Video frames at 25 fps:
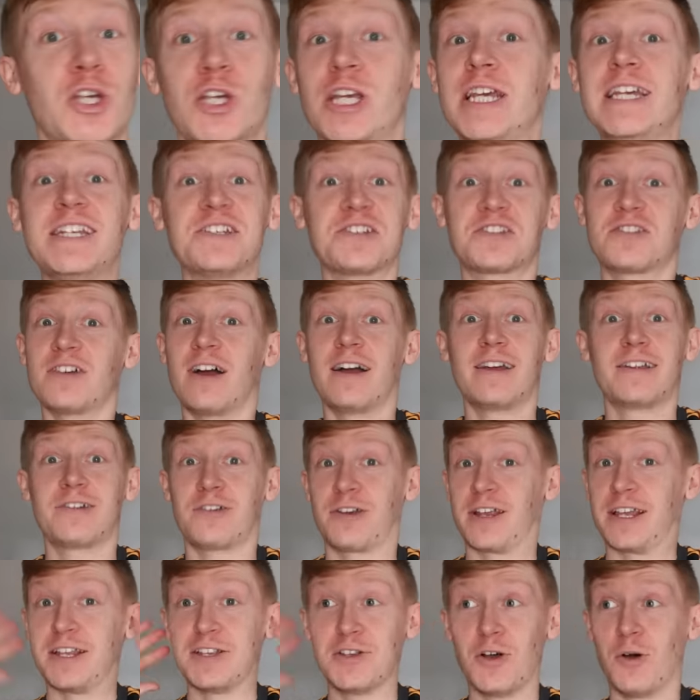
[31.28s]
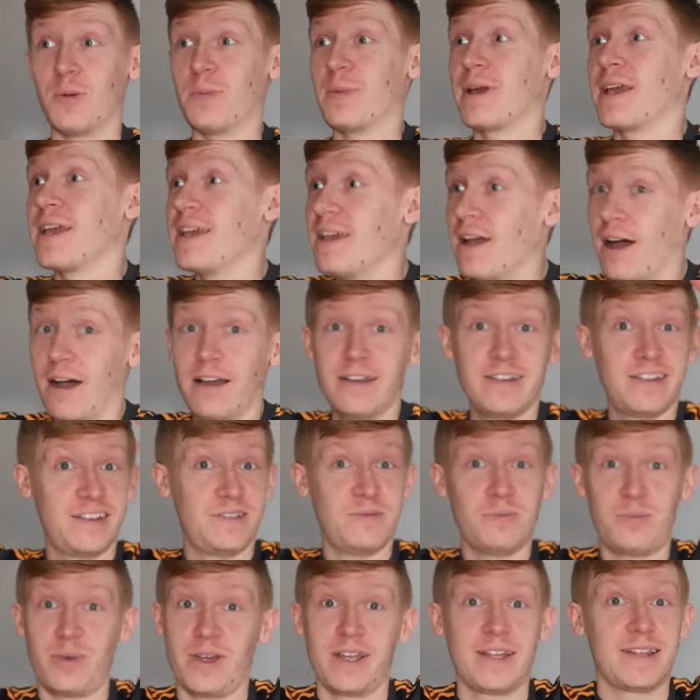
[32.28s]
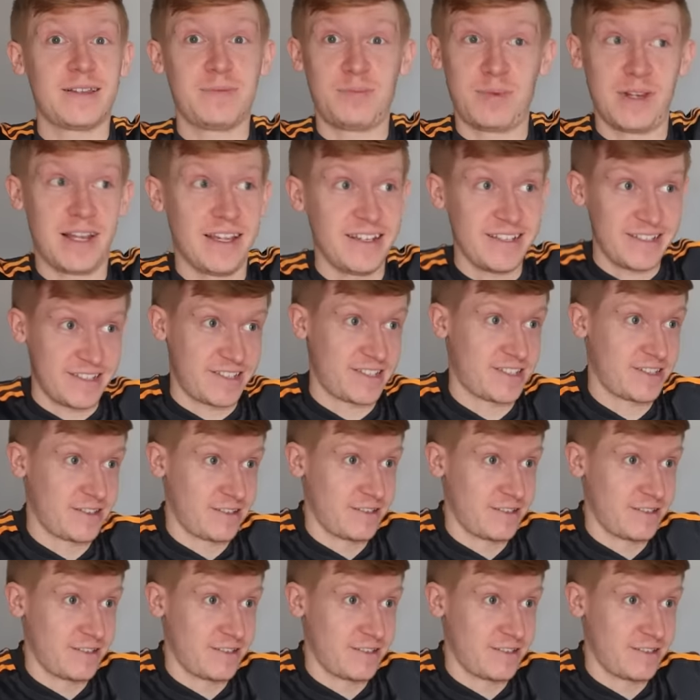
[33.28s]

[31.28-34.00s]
She decided, like, not me, I didn't pick the place.